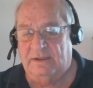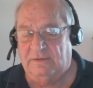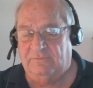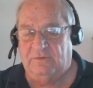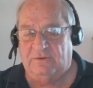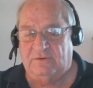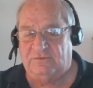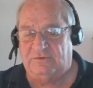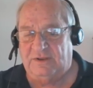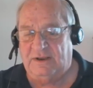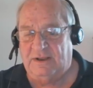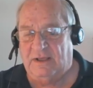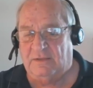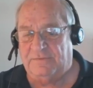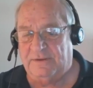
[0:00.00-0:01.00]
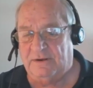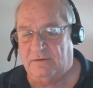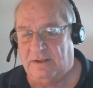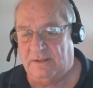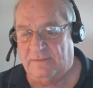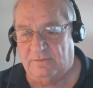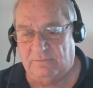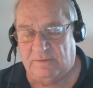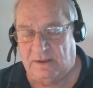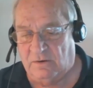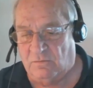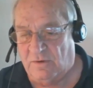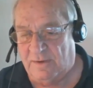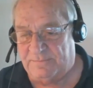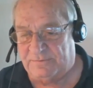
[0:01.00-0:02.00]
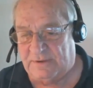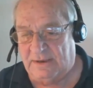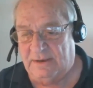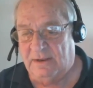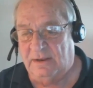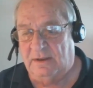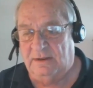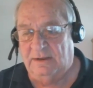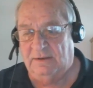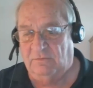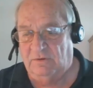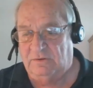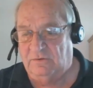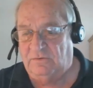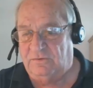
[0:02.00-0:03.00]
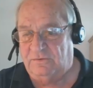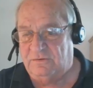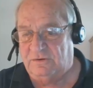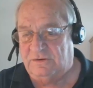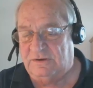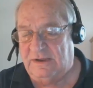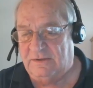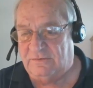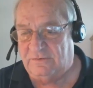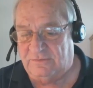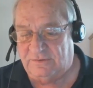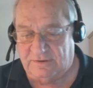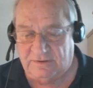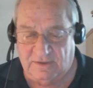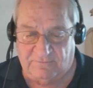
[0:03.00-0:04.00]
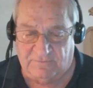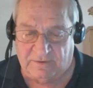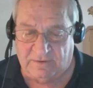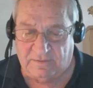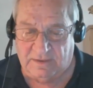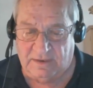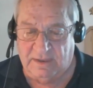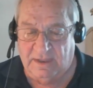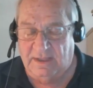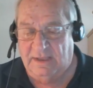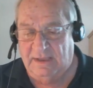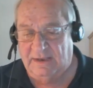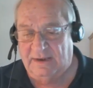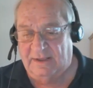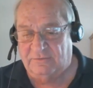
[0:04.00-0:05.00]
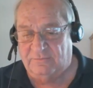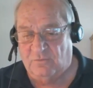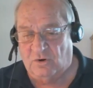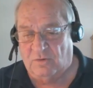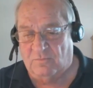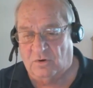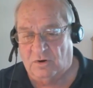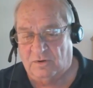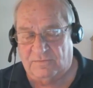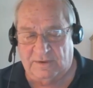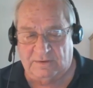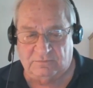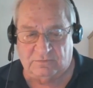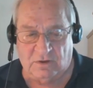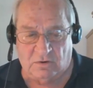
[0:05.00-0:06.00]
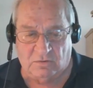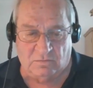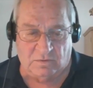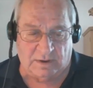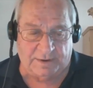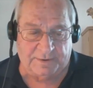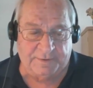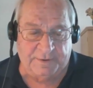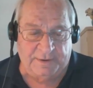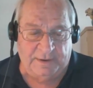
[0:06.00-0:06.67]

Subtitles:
If you're just sitting out there on a website, it reduces your chances significantly. And as more and more things go